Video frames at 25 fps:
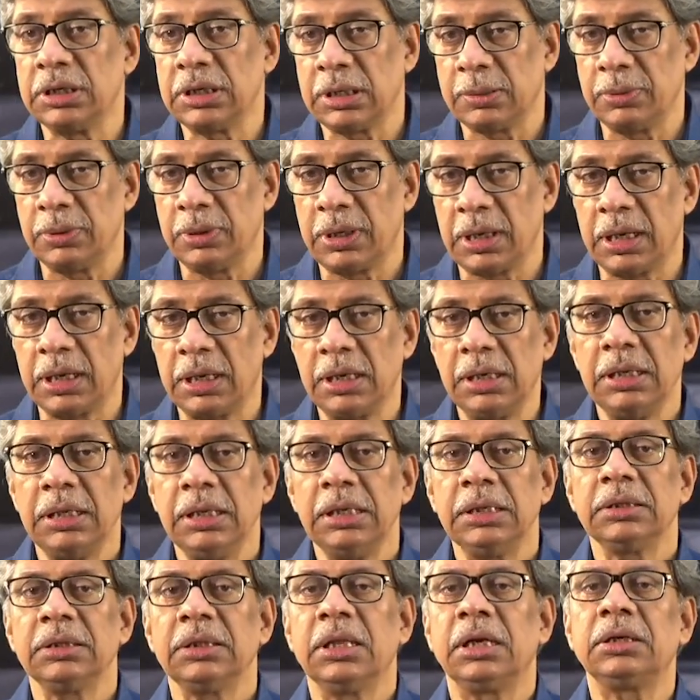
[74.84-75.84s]
nebula
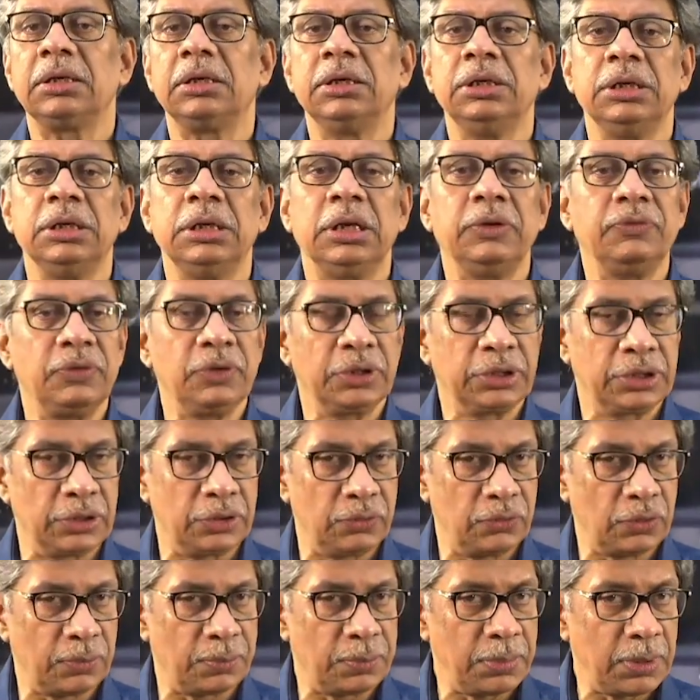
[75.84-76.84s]
that never
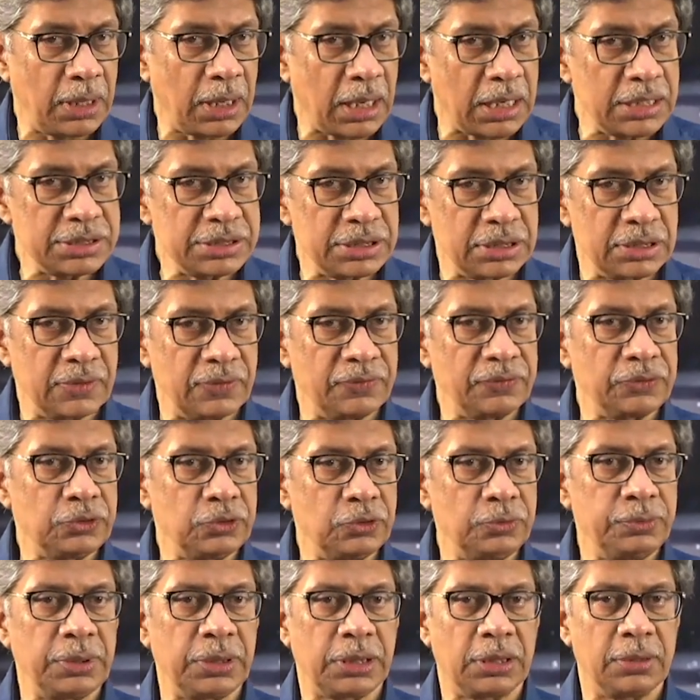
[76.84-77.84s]
grew up large enough
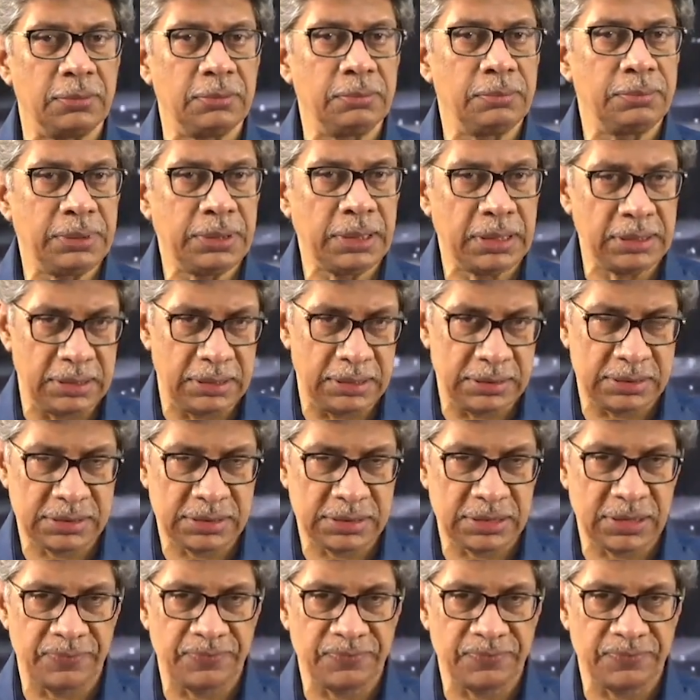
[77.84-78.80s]
to become planets.